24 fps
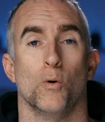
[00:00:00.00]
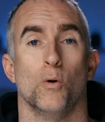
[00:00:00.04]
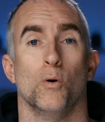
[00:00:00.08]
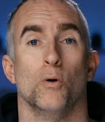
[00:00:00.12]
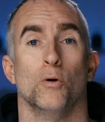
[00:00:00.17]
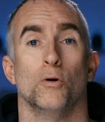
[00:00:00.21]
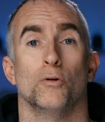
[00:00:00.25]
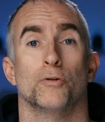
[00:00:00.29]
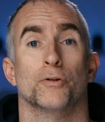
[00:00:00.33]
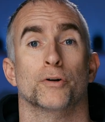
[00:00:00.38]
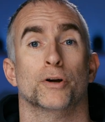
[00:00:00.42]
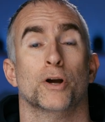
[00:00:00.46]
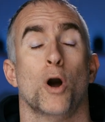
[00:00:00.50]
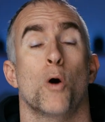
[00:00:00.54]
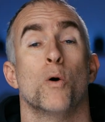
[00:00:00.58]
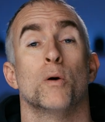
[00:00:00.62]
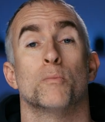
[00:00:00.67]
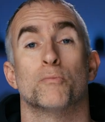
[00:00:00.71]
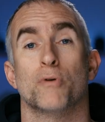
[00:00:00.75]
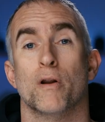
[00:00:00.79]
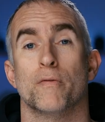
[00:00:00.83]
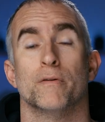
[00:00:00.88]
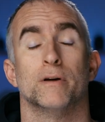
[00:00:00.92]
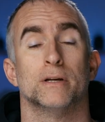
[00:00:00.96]
or the
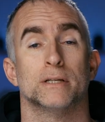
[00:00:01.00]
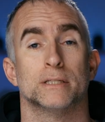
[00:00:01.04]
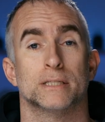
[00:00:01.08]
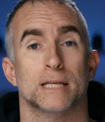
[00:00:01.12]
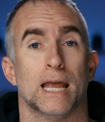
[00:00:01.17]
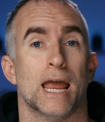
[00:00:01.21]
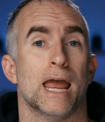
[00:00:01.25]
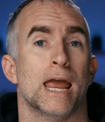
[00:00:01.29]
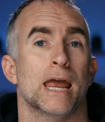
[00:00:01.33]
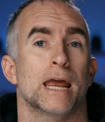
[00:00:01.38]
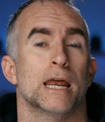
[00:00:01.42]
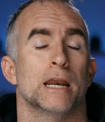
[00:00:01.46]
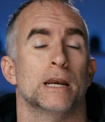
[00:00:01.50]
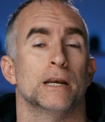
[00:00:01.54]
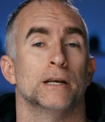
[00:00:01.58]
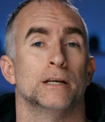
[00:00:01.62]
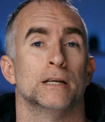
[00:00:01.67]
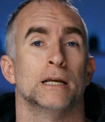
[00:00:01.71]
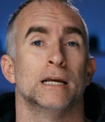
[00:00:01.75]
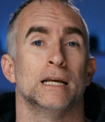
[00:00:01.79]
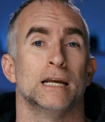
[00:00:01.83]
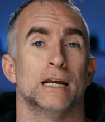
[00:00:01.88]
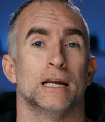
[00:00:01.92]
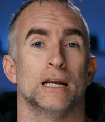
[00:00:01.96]
Coen brothers
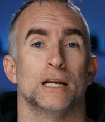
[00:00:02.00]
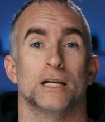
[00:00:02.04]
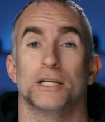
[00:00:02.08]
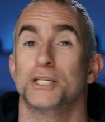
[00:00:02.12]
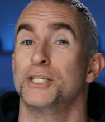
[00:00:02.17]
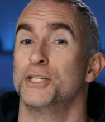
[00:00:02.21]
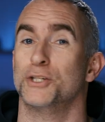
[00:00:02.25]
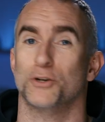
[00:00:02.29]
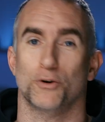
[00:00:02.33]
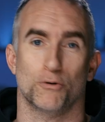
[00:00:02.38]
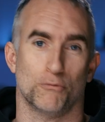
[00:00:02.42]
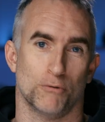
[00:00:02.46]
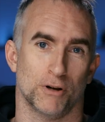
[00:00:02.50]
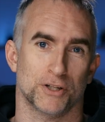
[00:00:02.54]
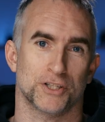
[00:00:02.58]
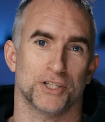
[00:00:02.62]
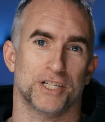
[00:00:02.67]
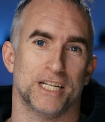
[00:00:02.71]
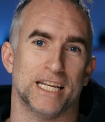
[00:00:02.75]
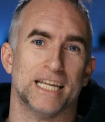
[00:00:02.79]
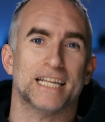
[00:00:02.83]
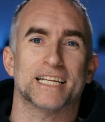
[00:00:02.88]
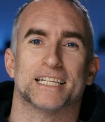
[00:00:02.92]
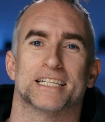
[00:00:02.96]
and Sir Roger
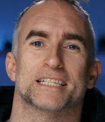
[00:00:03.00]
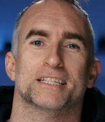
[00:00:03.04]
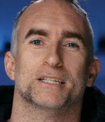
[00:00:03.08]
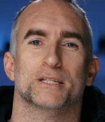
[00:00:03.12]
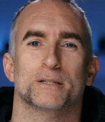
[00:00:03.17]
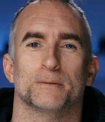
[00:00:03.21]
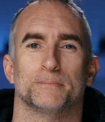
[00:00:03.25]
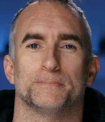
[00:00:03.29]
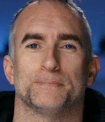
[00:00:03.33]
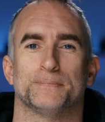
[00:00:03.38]
Deakins.